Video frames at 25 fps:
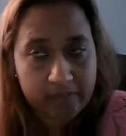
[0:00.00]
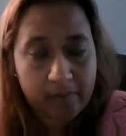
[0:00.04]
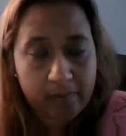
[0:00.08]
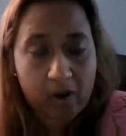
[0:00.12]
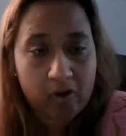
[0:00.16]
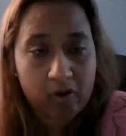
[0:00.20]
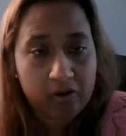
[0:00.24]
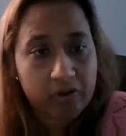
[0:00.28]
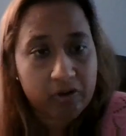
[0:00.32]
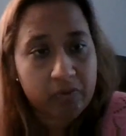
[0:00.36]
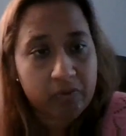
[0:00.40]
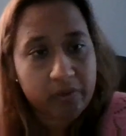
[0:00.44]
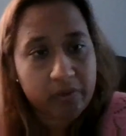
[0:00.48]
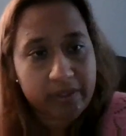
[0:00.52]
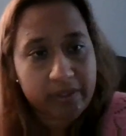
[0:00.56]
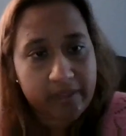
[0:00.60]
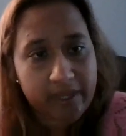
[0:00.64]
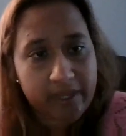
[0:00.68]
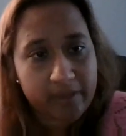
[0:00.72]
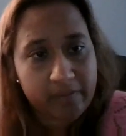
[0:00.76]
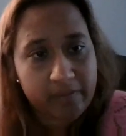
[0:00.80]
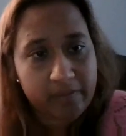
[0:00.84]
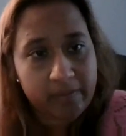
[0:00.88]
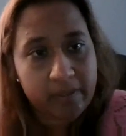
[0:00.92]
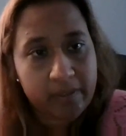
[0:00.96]
partner with
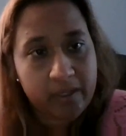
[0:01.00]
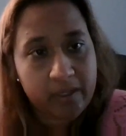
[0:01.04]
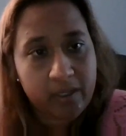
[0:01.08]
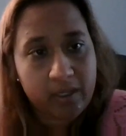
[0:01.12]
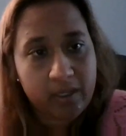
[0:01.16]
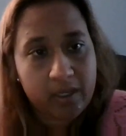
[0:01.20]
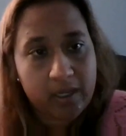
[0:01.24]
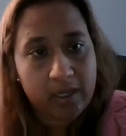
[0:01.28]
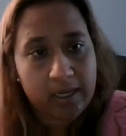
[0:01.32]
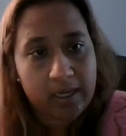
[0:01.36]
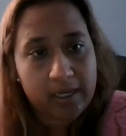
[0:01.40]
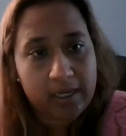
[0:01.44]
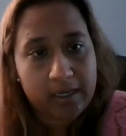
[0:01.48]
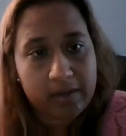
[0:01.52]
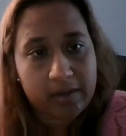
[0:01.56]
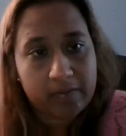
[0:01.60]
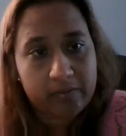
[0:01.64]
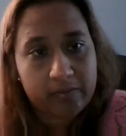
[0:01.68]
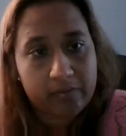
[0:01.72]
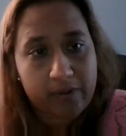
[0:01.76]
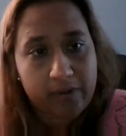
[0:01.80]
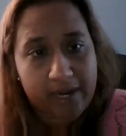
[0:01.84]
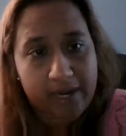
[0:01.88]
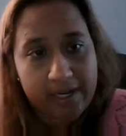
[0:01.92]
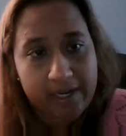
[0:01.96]
him,
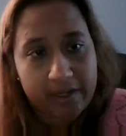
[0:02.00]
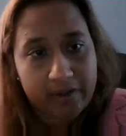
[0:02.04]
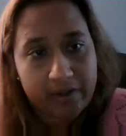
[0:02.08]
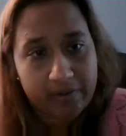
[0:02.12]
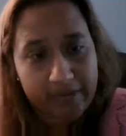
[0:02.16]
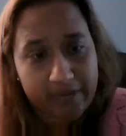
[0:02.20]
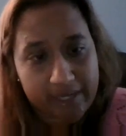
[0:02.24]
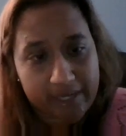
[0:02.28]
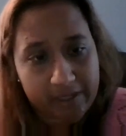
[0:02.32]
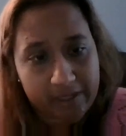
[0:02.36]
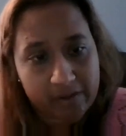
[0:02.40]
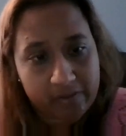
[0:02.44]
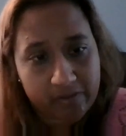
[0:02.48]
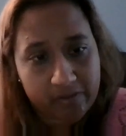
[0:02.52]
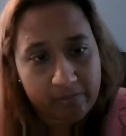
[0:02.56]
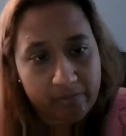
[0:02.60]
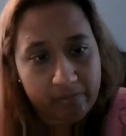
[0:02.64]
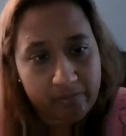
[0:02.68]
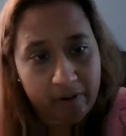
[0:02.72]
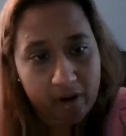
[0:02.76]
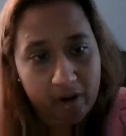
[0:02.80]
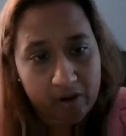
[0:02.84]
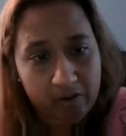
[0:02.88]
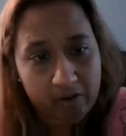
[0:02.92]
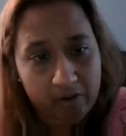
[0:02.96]
Ryan Krager from
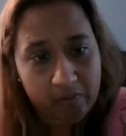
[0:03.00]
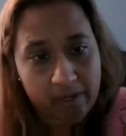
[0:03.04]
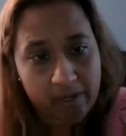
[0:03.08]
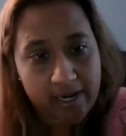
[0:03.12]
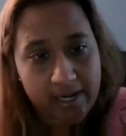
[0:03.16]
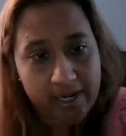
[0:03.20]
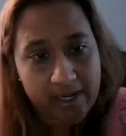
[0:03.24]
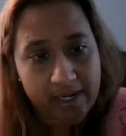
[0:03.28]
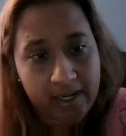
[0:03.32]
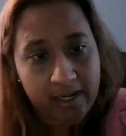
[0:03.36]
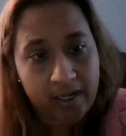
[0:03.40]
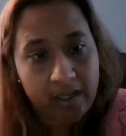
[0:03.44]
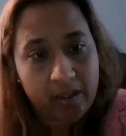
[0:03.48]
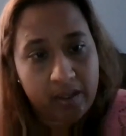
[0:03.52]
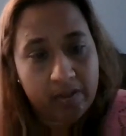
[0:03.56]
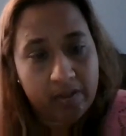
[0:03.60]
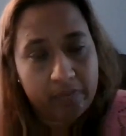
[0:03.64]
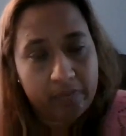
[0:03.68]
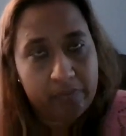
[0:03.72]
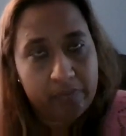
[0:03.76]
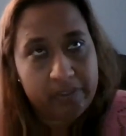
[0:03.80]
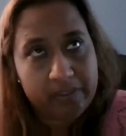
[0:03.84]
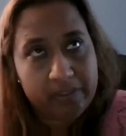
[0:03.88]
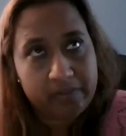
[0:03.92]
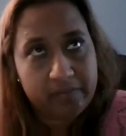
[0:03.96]
Parkway.
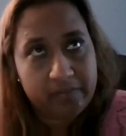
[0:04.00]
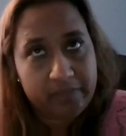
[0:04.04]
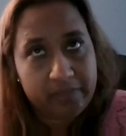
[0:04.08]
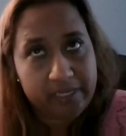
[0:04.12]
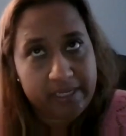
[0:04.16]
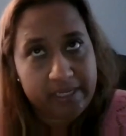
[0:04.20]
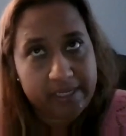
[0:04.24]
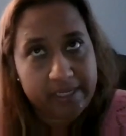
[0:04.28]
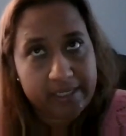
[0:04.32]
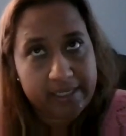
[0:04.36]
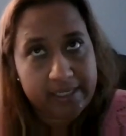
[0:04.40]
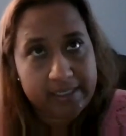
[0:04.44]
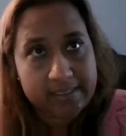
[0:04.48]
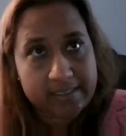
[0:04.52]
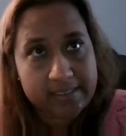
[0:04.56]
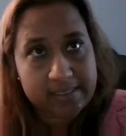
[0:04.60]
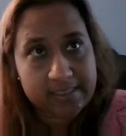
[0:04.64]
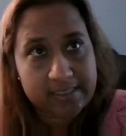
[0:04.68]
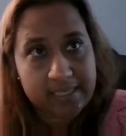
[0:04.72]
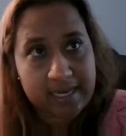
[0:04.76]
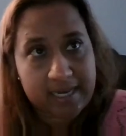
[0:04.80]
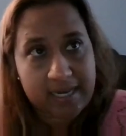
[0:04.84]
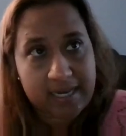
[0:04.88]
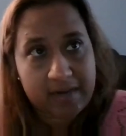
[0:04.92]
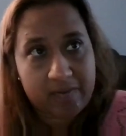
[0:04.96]
Reason being
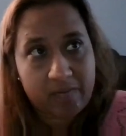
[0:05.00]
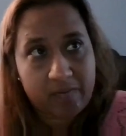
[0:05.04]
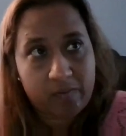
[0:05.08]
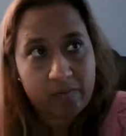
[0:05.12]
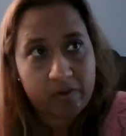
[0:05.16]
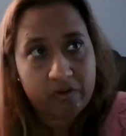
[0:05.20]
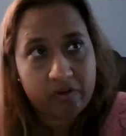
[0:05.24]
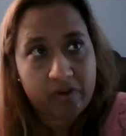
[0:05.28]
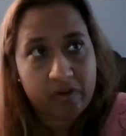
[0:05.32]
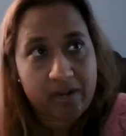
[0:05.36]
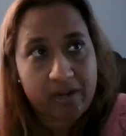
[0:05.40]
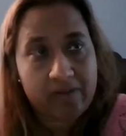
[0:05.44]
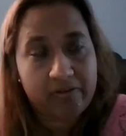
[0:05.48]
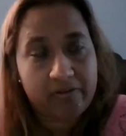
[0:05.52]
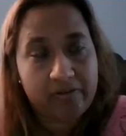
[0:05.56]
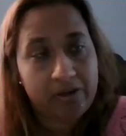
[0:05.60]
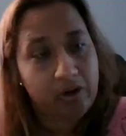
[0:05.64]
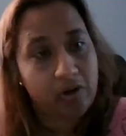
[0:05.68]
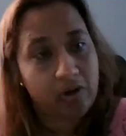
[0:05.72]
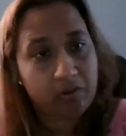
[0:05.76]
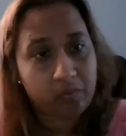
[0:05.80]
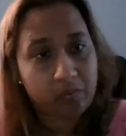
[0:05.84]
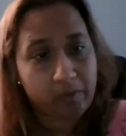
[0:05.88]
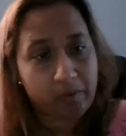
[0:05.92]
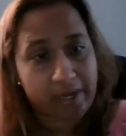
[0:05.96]
is we're trying to figure
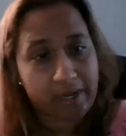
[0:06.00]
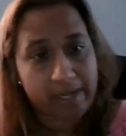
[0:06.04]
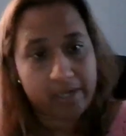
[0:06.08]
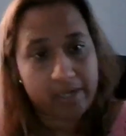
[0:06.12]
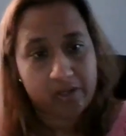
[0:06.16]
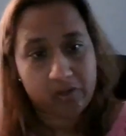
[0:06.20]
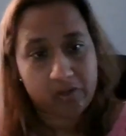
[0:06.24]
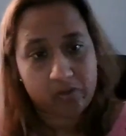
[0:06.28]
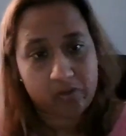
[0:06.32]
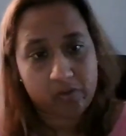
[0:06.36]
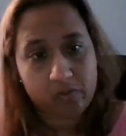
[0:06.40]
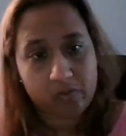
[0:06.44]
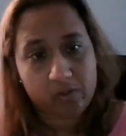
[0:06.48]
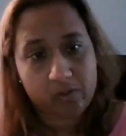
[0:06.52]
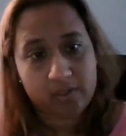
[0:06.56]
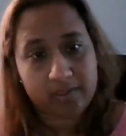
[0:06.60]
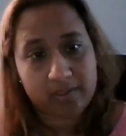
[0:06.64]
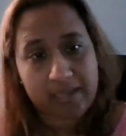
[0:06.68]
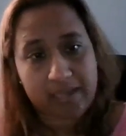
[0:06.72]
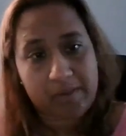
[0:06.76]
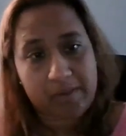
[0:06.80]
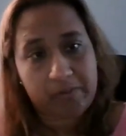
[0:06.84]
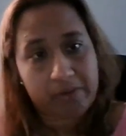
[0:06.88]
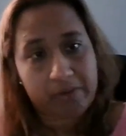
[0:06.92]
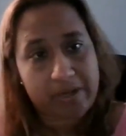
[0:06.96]
out a way to
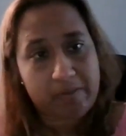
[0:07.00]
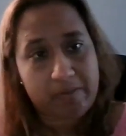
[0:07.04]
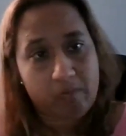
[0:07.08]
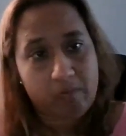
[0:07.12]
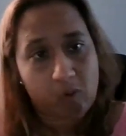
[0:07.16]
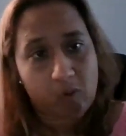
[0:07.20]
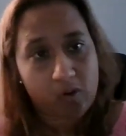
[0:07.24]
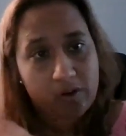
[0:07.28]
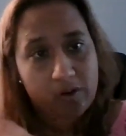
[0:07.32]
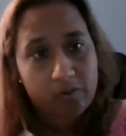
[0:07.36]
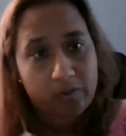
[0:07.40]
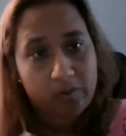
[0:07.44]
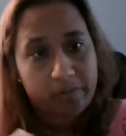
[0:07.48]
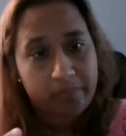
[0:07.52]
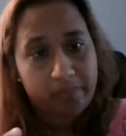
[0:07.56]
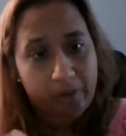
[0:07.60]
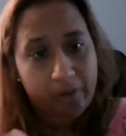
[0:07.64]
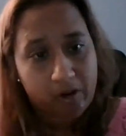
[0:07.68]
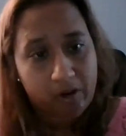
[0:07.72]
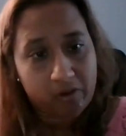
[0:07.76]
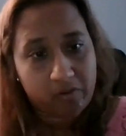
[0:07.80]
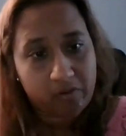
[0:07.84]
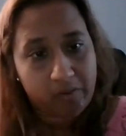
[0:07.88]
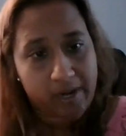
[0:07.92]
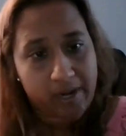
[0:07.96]
collaborate more with
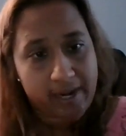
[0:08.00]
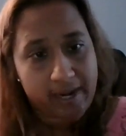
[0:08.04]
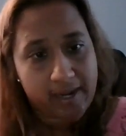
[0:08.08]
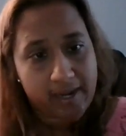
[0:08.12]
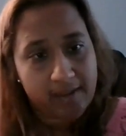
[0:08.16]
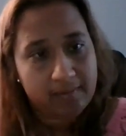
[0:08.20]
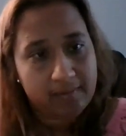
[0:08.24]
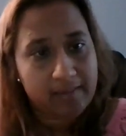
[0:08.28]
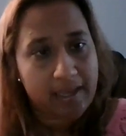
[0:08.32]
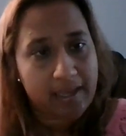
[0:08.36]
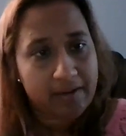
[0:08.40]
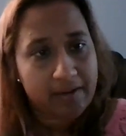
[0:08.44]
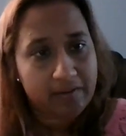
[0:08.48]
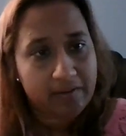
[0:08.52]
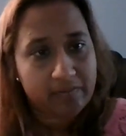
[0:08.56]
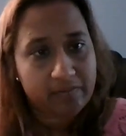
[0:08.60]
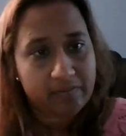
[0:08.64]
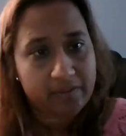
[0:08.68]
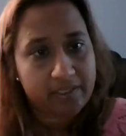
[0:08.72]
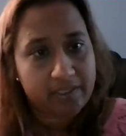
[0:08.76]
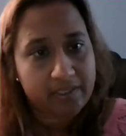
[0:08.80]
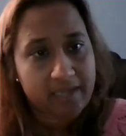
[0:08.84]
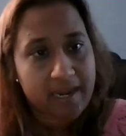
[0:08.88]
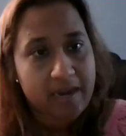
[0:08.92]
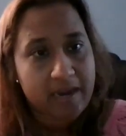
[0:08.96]
Parkway. A lot of
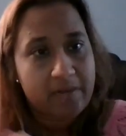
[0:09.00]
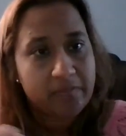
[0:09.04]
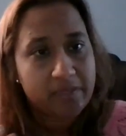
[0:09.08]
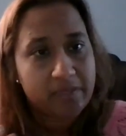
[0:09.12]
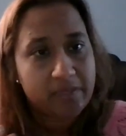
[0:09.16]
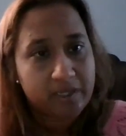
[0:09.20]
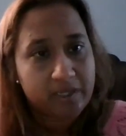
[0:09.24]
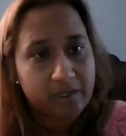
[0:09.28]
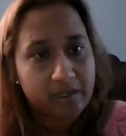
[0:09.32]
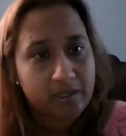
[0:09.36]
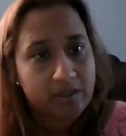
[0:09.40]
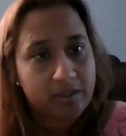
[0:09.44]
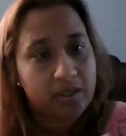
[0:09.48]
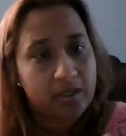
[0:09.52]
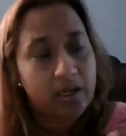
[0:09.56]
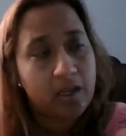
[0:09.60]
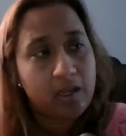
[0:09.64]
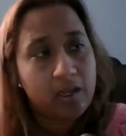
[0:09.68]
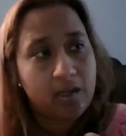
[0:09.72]
the times our